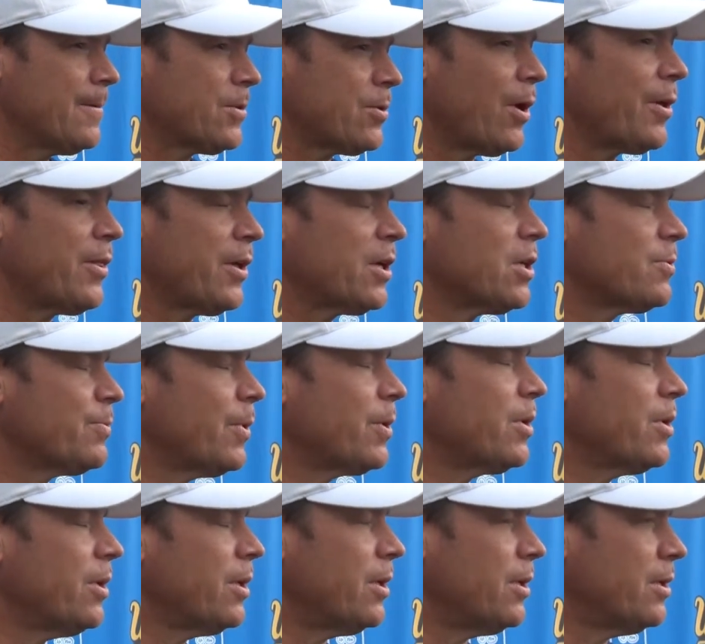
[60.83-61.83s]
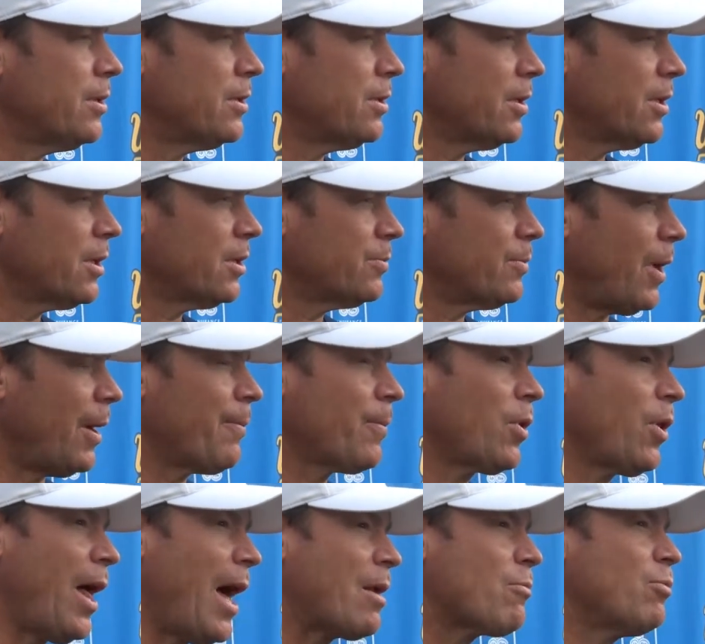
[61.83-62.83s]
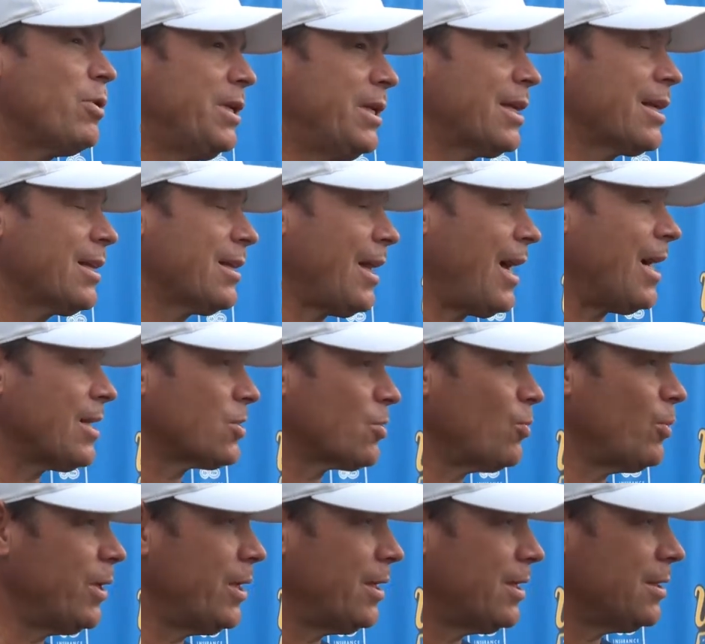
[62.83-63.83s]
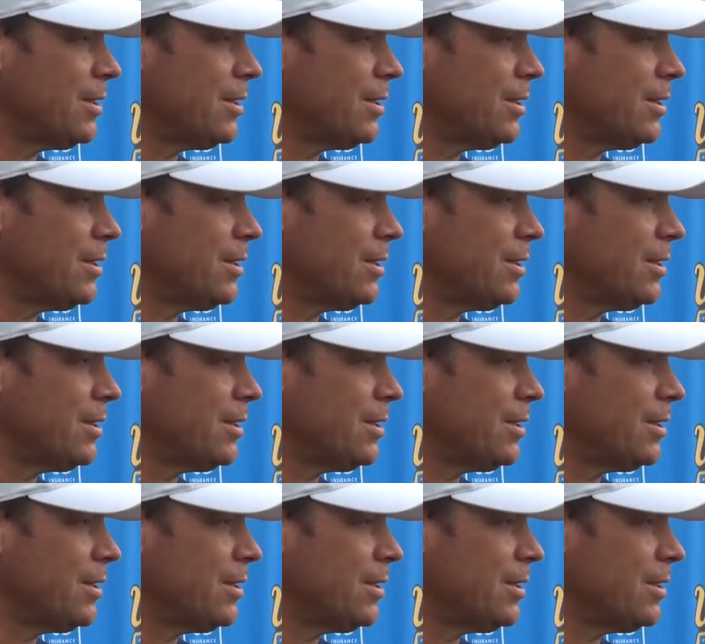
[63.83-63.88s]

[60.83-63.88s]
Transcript: so I think it's been good. I'm glad we did it last week